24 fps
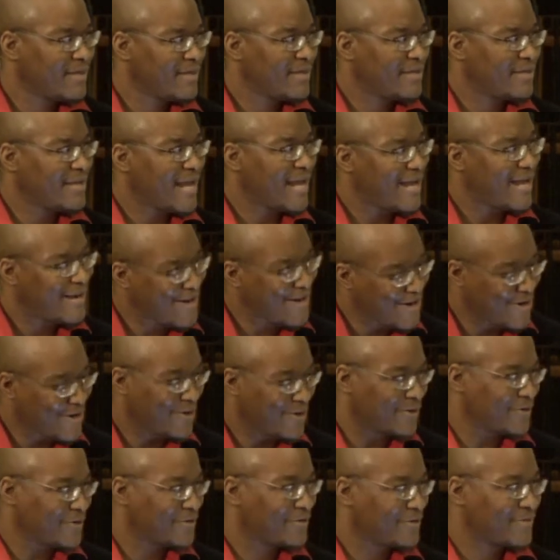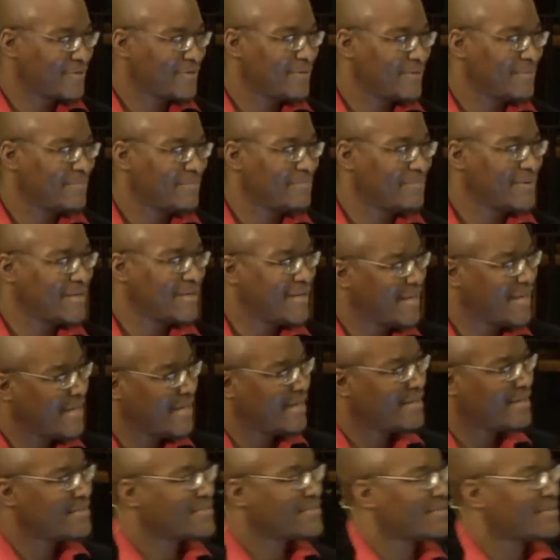that earth
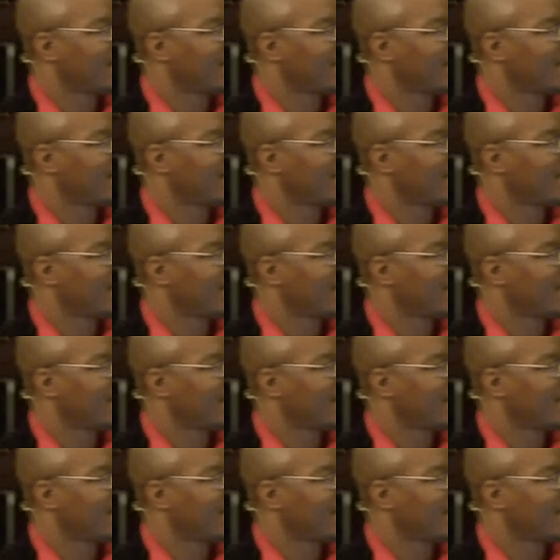begins to